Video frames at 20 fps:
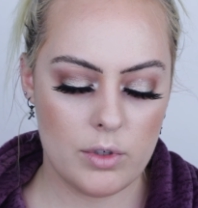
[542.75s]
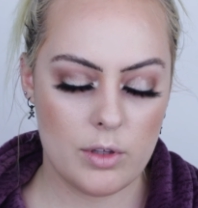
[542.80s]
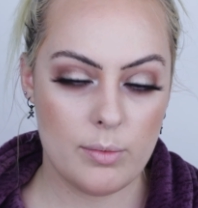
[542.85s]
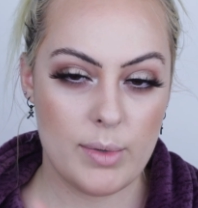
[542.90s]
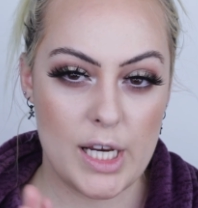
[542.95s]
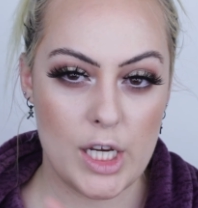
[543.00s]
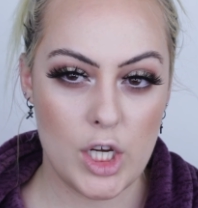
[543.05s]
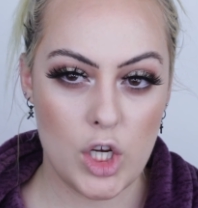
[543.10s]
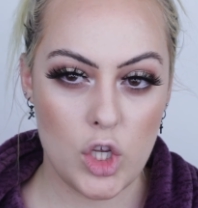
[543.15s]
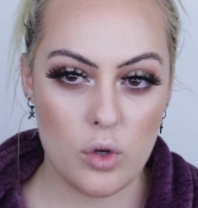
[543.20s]
with
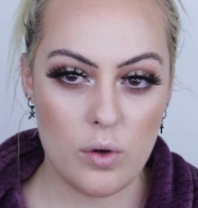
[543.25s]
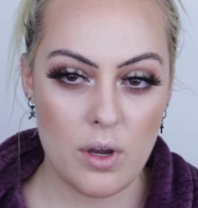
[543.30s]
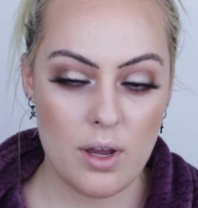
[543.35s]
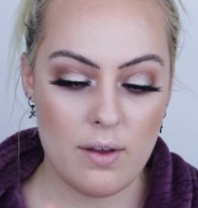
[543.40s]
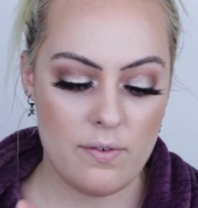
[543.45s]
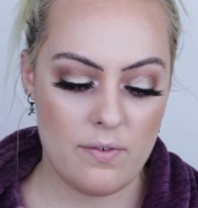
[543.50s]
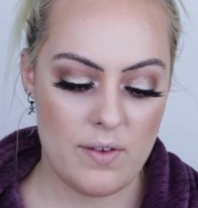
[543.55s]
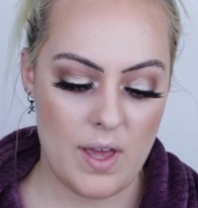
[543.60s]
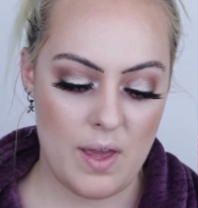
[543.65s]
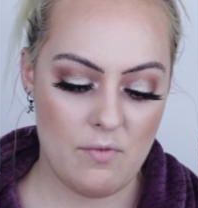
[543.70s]
my new
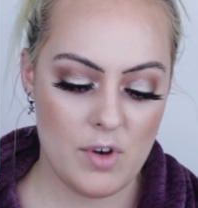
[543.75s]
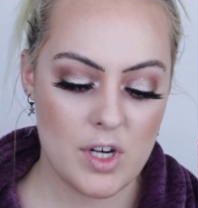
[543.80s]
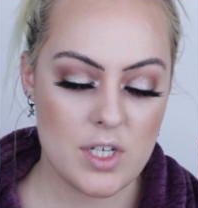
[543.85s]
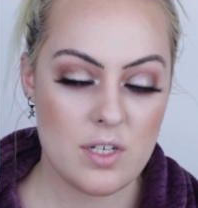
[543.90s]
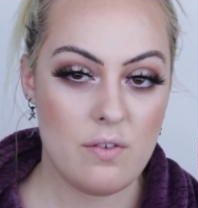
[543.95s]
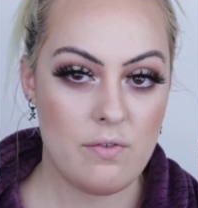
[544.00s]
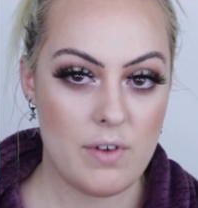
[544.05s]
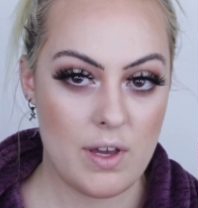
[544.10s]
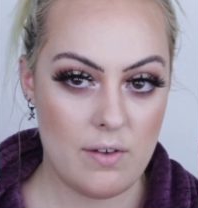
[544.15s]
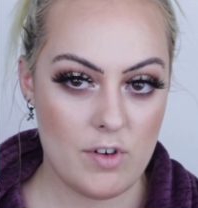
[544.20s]

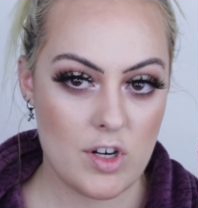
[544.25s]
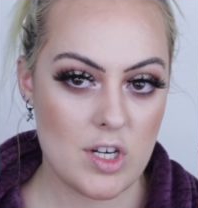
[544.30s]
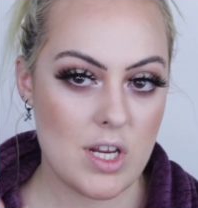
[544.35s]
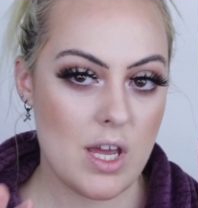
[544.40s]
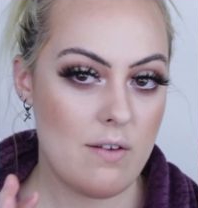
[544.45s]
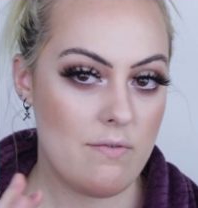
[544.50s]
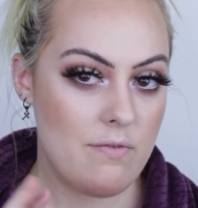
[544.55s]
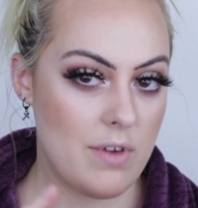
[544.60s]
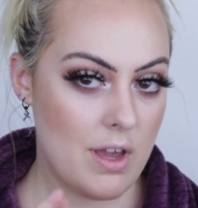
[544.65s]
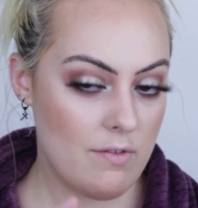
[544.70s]
favorite
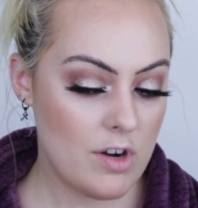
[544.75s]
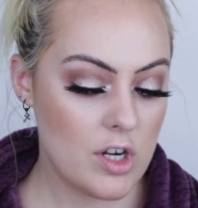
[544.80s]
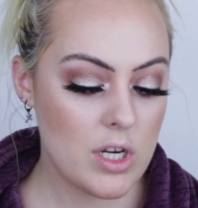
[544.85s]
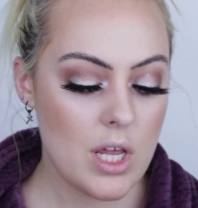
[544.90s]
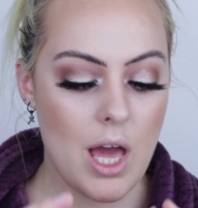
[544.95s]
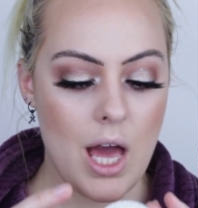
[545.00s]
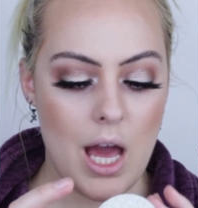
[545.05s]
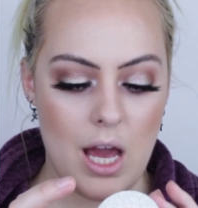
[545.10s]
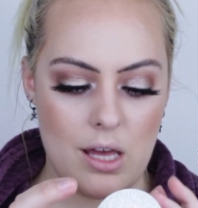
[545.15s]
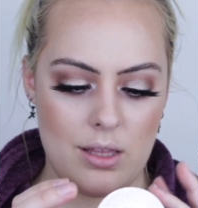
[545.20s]

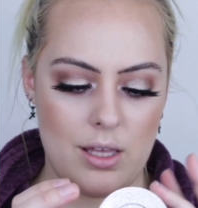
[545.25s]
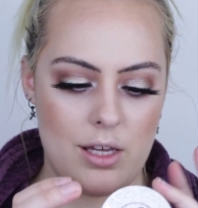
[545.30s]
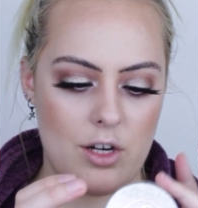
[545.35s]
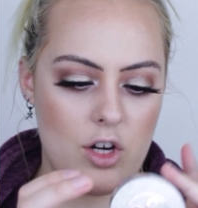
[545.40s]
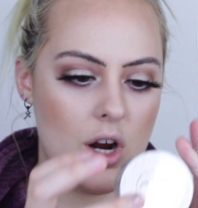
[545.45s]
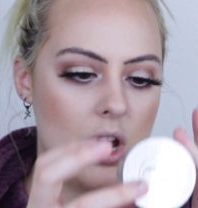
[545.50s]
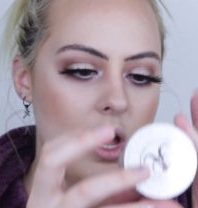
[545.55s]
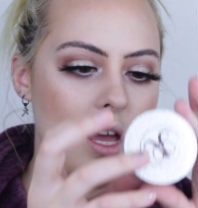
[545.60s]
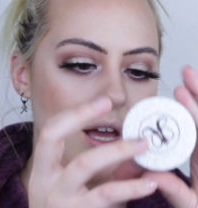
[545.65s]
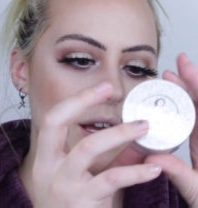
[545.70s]

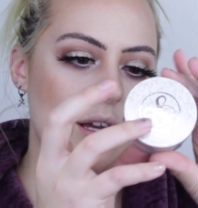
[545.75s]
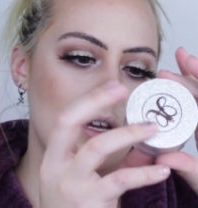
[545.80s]
highlighter.